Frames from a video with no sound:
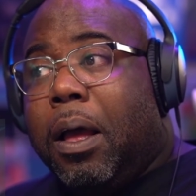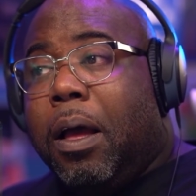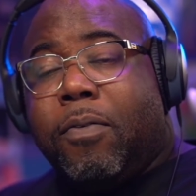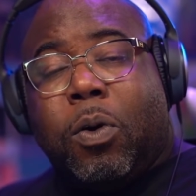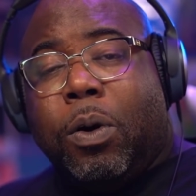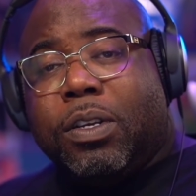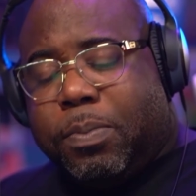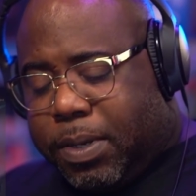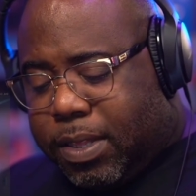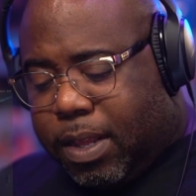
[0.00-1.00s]
Of course,
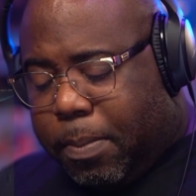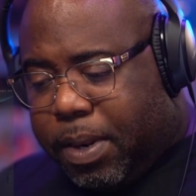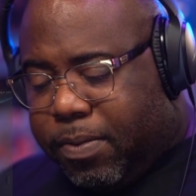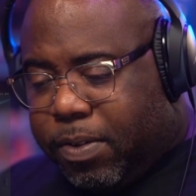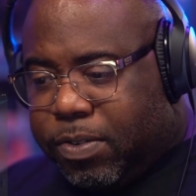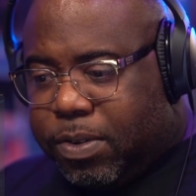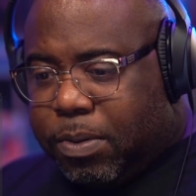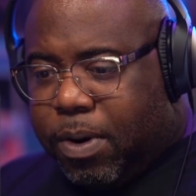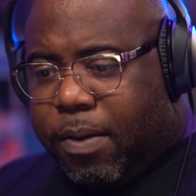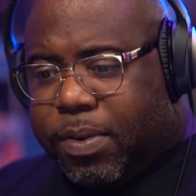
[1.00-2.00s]
because I mean, if there's no
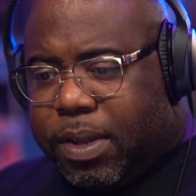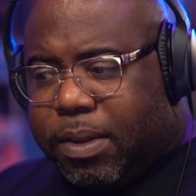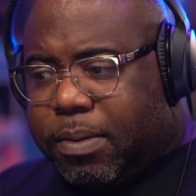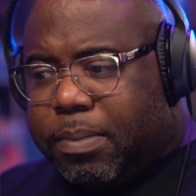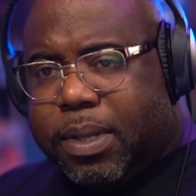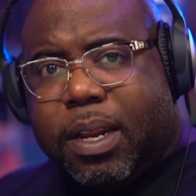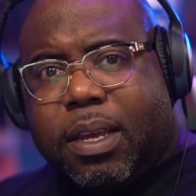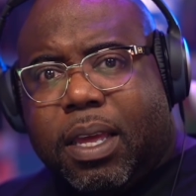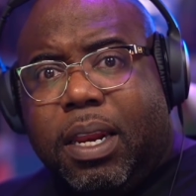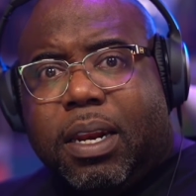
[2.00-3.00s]
gravity, I mean, I
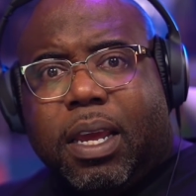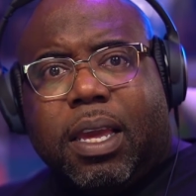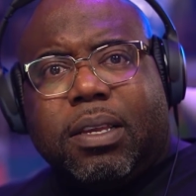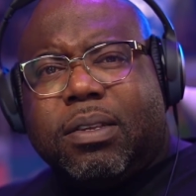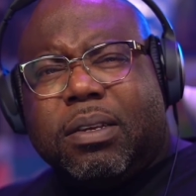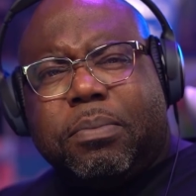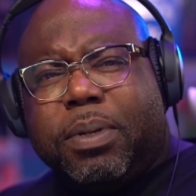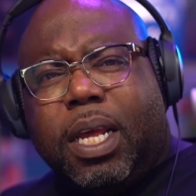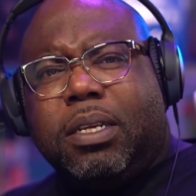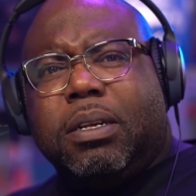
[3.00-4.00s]
get it, I guess,
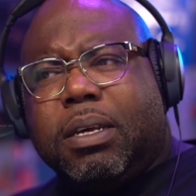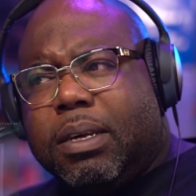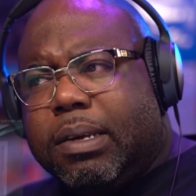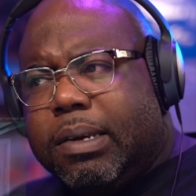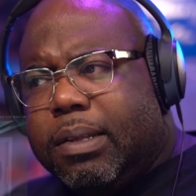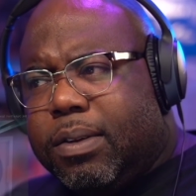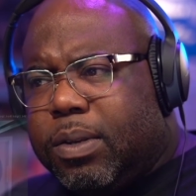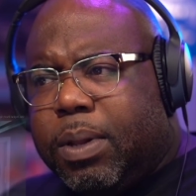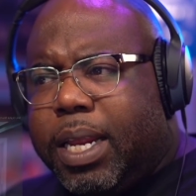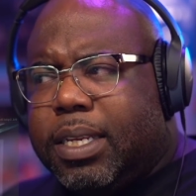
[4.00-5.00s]
potentially. There's
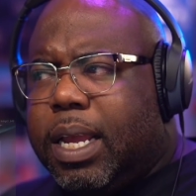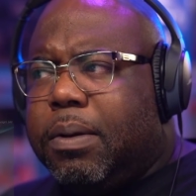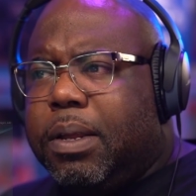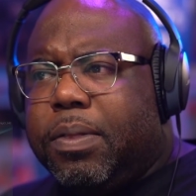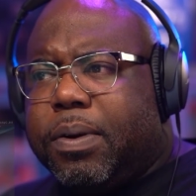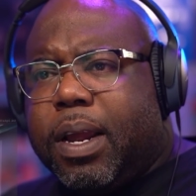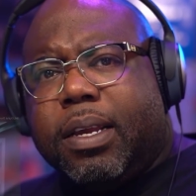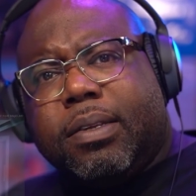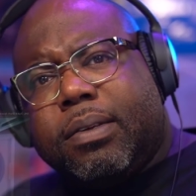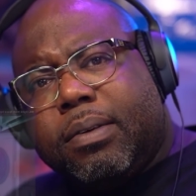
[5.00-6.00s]
no light and sound neither,
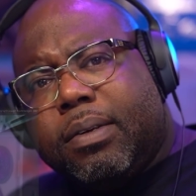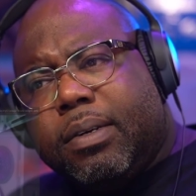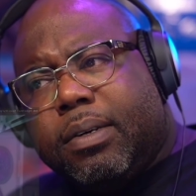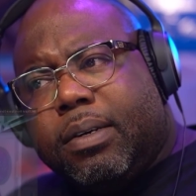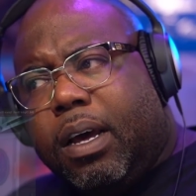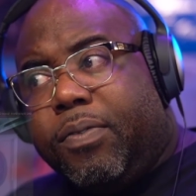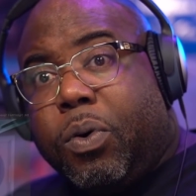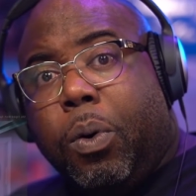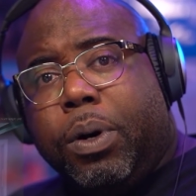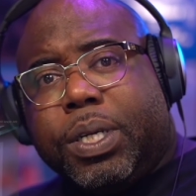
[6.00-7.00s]
guys. Of
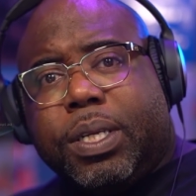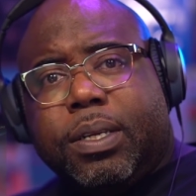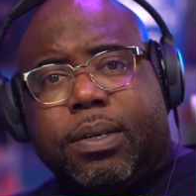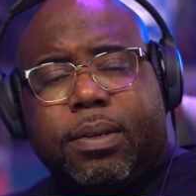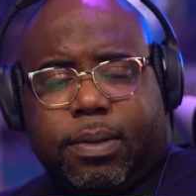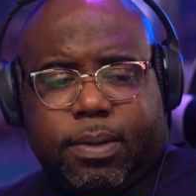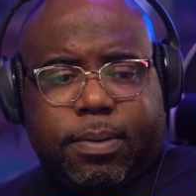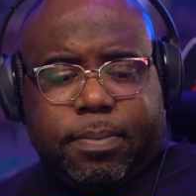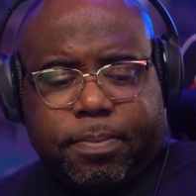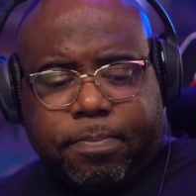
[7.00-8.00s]
course. Any
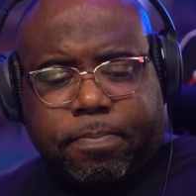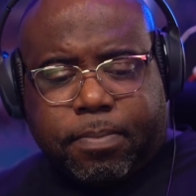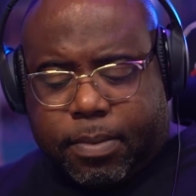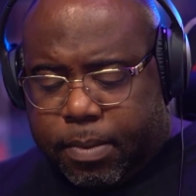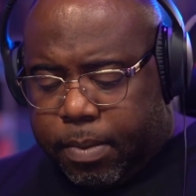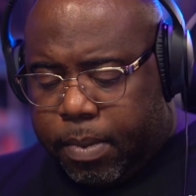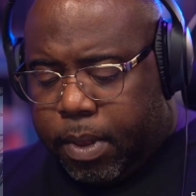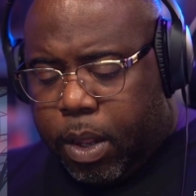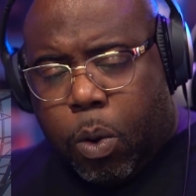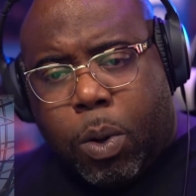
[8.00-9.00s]
problems with
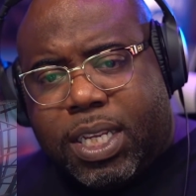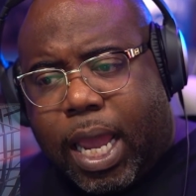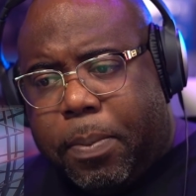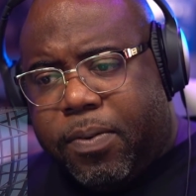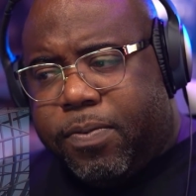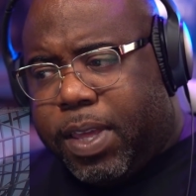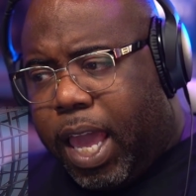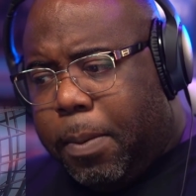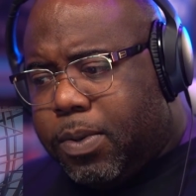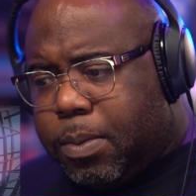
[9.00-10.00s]
hosting? What type of
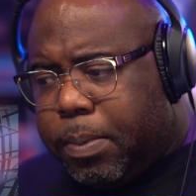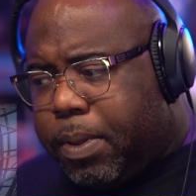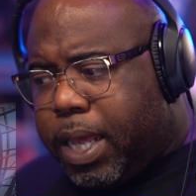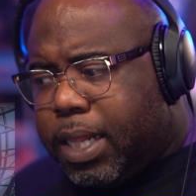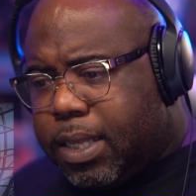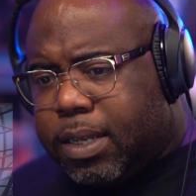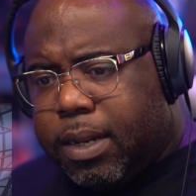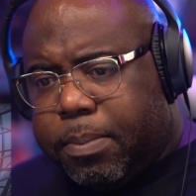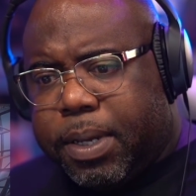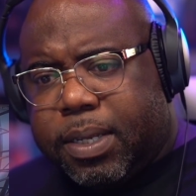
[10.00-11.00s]
games will be played at this
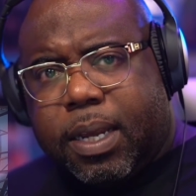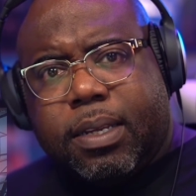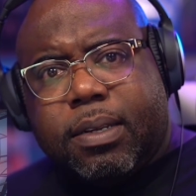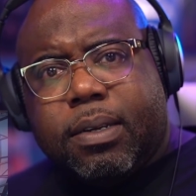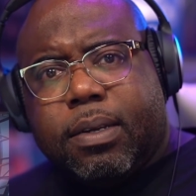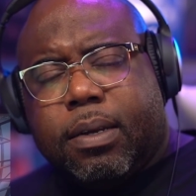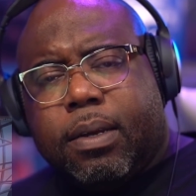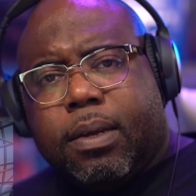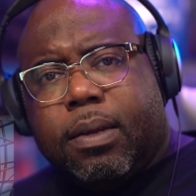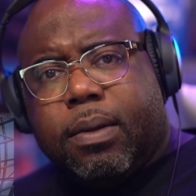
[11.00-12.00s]
Olympics, guys?
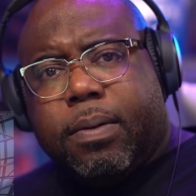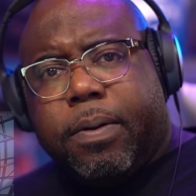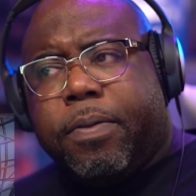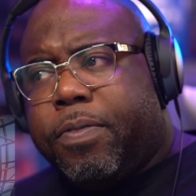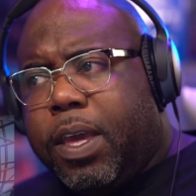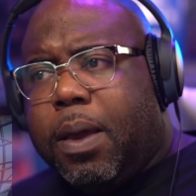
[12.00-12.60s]
Think